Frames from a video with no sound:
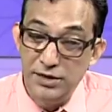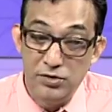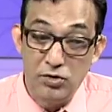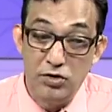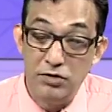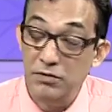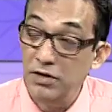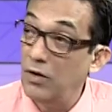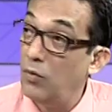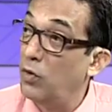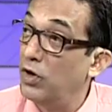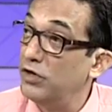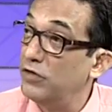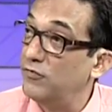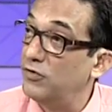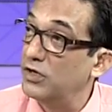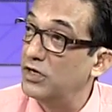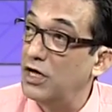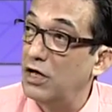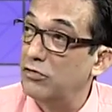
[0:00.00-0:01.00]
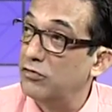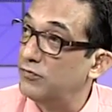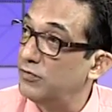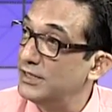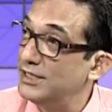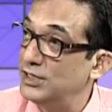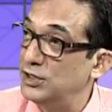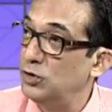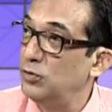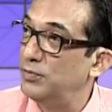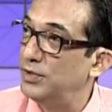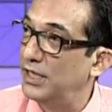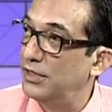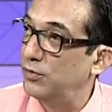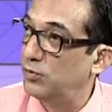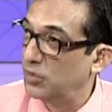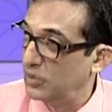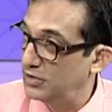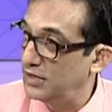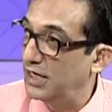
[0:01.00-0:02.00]
all a wonderful, colourful soup that's
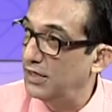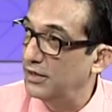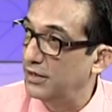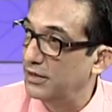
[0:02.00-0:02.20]
worth telling.